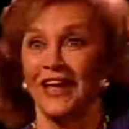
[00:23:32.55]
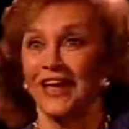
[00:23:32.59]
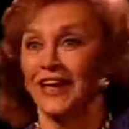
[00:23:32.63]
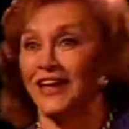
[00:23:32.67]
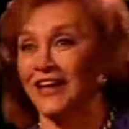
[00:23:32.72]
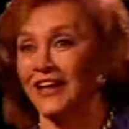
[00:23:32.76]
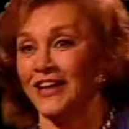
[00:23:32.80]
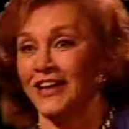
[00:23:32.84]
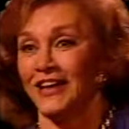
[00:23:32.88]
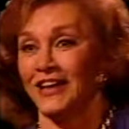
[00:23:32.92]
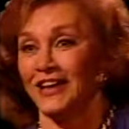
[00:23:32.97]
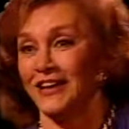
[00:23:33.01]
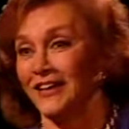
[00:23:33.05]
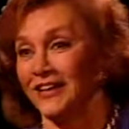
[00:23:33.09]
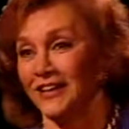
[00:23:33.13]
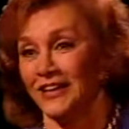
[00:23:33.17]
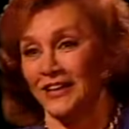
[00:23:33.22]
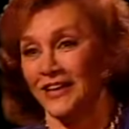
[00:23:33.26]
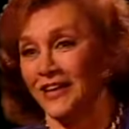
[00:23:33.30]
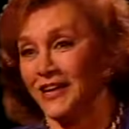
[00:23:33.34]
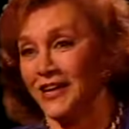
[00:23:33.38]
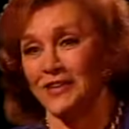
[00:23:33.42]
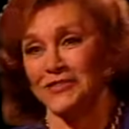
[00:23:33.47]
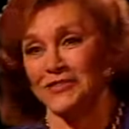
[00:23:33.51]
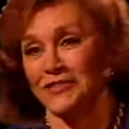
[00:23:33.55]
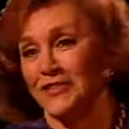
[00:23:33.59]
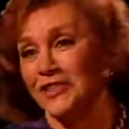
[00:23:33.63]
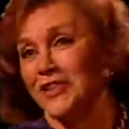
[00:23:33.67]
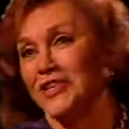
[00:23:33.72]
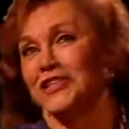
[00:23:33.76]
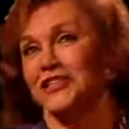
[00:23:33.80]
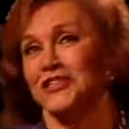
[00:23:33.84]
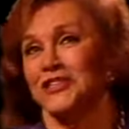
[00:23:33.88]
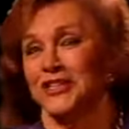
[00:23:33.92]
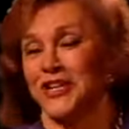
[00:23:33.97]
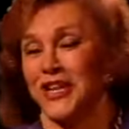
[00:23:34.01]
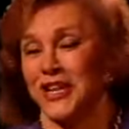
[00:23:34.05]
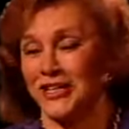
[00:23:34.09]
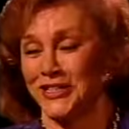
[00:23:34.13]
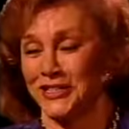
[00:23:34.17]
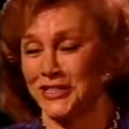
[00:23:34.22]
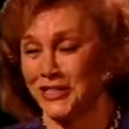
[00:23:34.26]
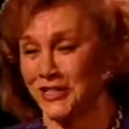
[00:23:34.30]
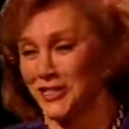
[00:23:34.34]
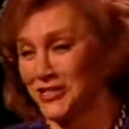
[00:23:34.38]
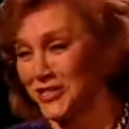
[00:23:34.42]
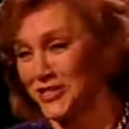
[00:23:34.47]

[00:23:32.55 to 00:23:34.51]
everything changes.